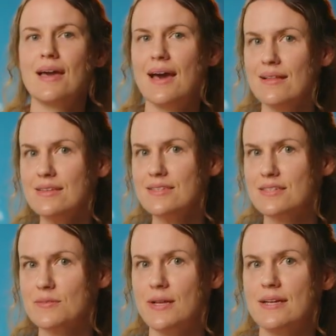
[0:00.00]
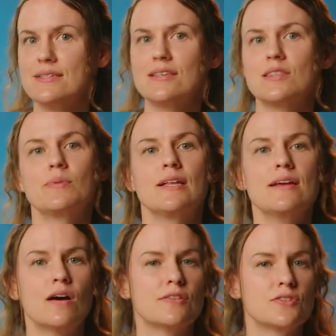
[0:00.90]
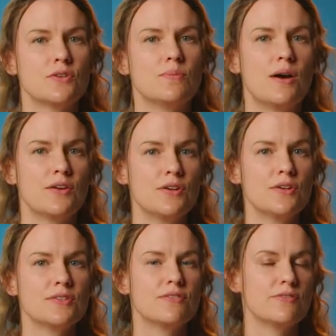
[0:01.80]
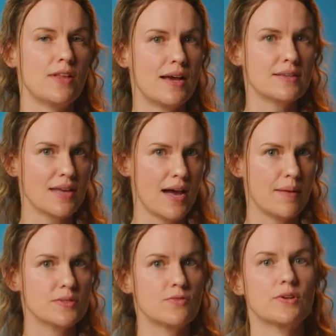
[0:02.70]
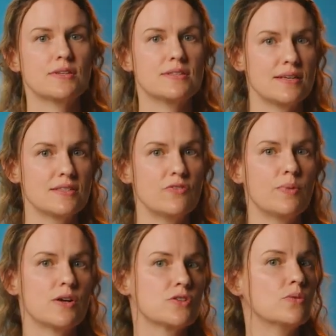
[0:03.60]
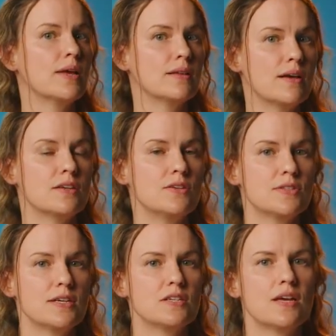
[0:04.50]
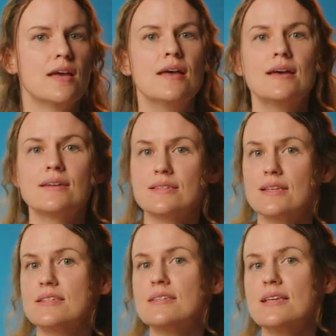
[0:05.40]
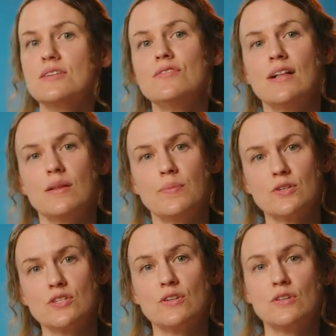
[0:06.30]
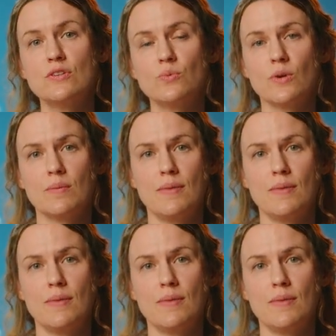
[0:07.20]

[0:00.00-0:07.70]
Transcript: Alice explains that the Play console monitors and flags apps for excessive partial wake lock usage, discusses how developers should use Work